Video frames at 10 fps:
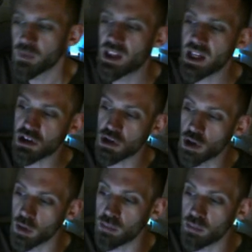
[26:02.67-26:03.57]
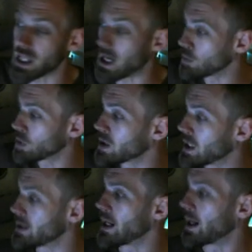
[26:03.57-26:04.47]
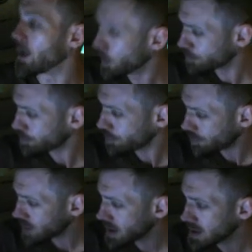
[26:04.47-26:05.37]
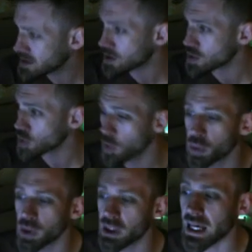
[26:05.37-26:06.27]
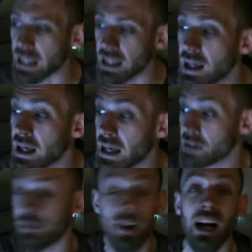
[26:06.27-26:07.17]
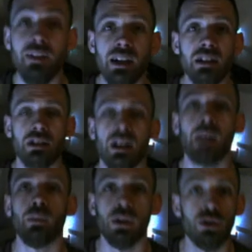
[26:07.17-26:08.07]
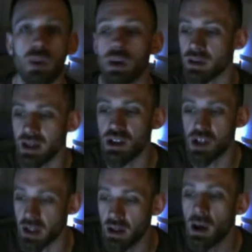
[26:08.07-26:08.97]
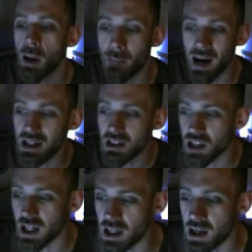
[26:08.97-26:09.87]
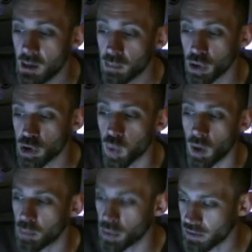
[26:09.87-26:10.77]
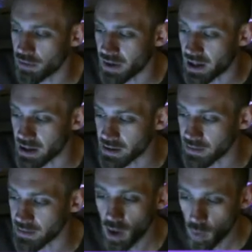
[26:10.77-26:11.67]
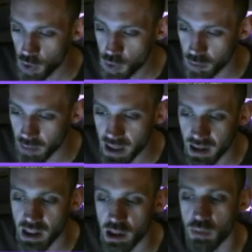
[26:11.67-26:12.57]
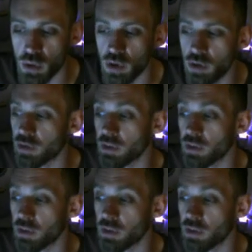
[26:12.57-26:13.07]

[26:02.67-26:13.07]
This number that I'm looking at now, that says 0.8, in 5 years' time with a stronger engine, might say plus 1.5, which would make this move